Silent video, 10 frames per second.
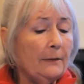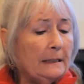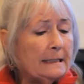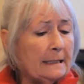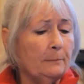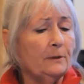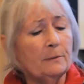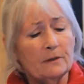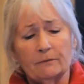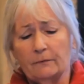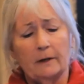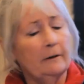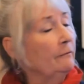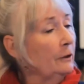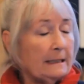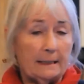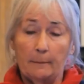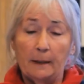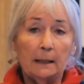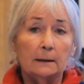These symptoms are very, very
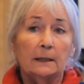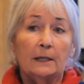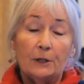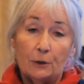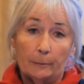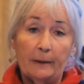similar to a